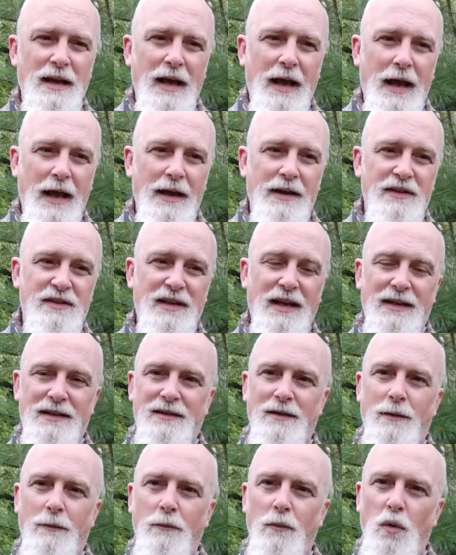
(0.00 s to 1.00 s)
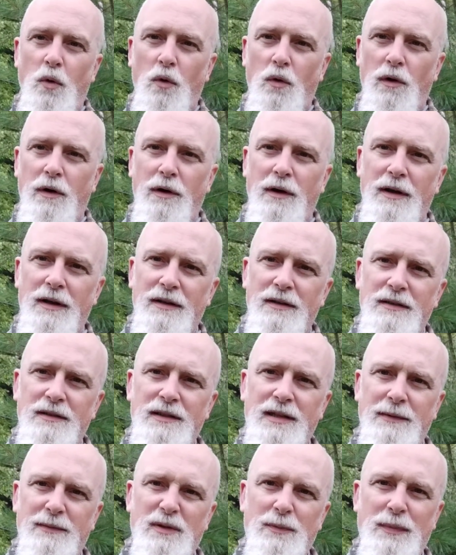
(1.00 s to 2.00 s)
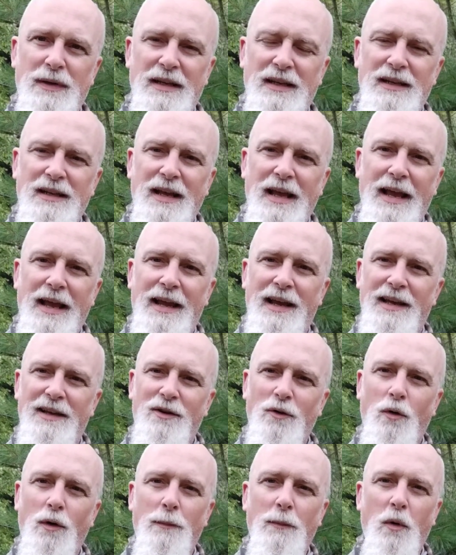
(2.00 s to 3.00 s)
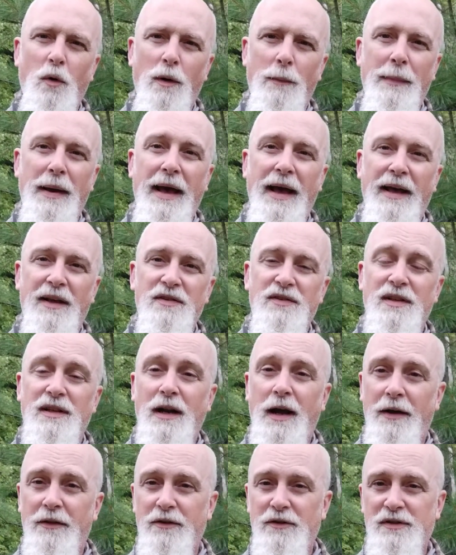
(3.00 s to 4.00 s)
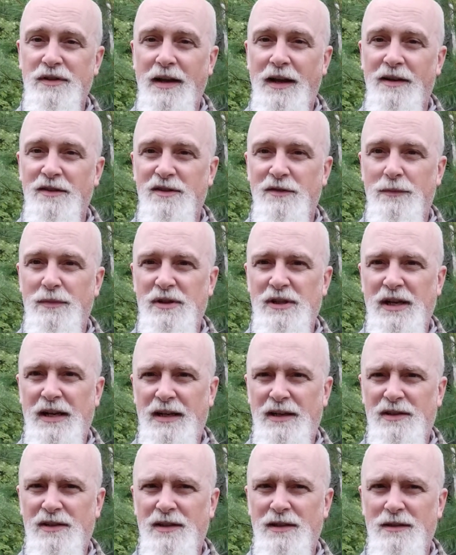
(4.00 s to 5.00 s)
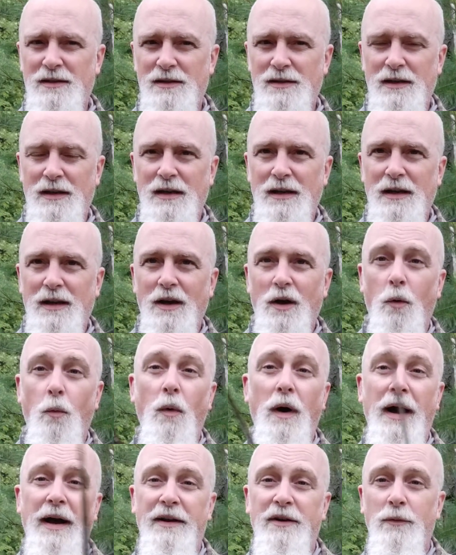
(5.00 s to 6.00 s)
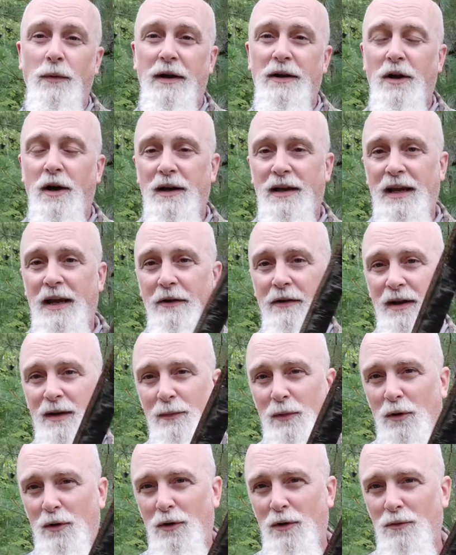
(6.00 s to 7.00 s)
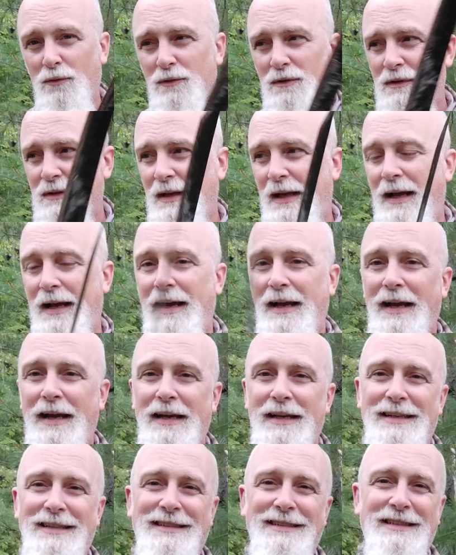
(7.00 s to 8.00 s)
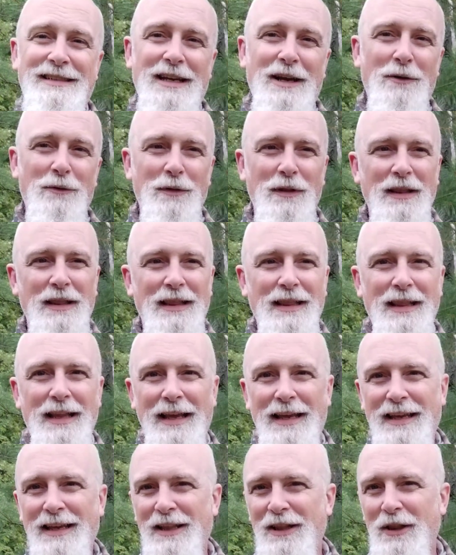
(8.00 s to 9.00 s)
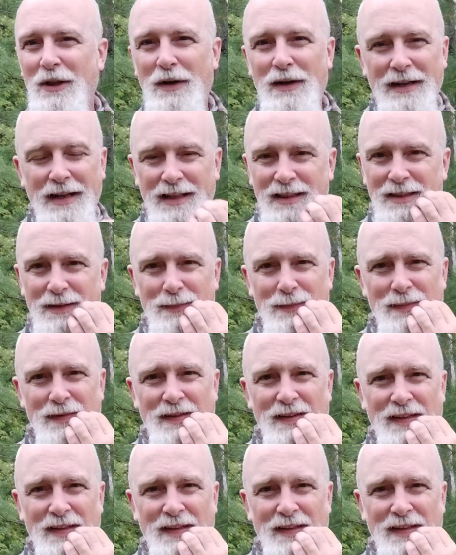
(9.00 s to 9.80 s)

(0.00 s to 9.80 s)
It's got more tip speed and or more mass than other styles of machetes. Why do I not carry a bolo? I don't like looking at them.